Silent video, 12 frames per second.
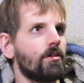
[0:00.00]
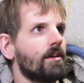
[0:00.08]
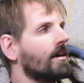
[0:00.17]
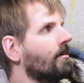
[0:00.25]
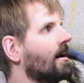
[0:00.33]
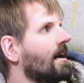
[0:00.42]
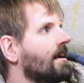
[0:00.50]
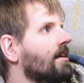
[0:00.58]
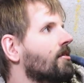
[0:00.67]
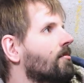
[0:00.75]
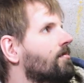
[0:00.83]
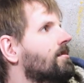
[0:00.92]
Now I need
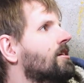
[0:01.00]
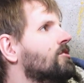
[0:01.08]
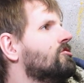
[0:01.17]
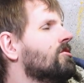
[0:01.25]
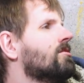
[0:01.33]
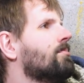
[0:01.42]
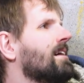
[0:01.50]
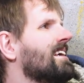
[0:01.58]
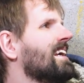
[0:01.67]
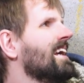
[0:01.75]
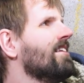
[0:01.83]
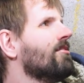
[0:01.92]
to adjust my
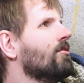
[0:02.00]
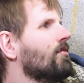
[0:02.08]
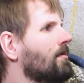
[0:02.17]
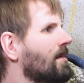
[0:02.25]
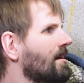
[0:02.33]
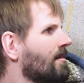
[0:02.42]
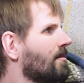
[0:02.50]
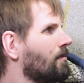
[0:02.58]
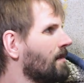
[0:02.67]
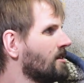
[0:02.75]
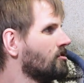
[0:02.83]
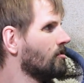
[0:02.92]
case a wee bit,
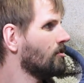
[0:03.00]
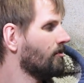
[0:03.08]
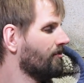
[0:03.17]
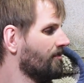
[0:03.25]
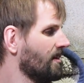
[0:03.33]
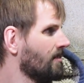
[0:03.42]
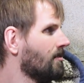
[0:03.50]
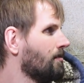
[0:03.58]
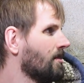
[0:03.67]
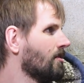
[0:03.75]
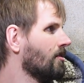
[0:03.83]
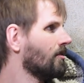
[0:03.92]
make sure it all fits,
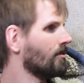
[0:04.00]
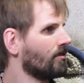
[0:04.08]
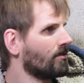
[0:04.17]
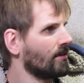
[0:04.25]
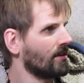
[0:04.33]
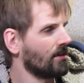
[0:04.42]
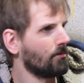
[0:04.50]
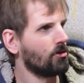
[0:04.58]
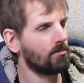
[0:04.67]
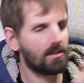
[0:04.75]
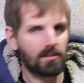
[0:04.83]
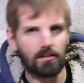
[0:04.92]
because at the
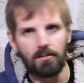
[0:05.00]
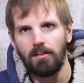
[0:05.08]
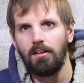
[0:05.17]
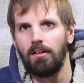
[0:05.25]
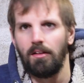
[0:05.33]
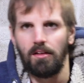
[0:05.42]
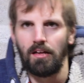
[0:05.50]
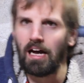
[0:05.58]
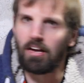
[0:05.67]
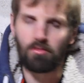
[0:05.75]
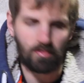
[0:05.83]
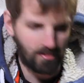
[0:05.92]
moment I
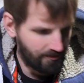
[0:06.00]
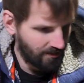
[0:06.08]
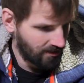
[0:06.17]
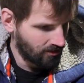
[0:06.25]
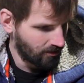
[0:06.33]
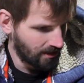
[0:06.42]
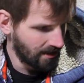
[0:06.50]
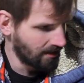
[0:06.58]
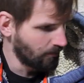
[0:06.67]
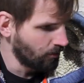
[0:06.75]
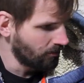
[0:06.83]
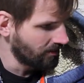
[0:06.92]
don't fit, so I need to
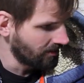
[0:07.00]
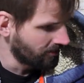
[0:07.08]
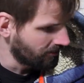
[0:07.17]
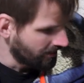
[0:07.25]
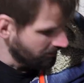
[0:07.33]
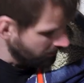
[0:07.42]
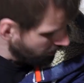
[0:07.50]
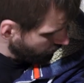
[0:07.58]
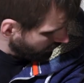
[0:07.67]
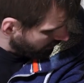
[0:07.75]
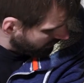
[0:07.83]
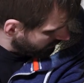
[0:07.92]
move things around a
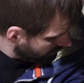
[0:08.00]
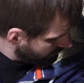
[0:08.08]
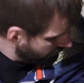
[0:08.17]
wee bit.